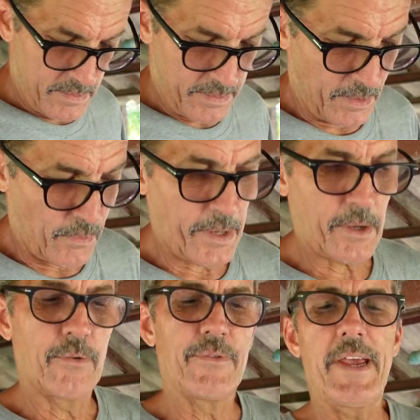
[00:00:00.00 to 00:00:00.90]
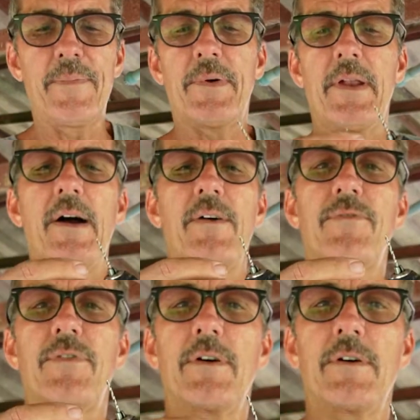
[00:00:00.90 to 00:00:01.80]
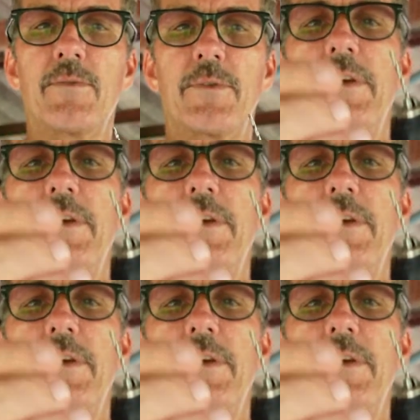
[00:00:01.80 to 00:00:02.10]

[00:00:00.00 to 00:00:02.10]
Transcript: that I want to go deep enough with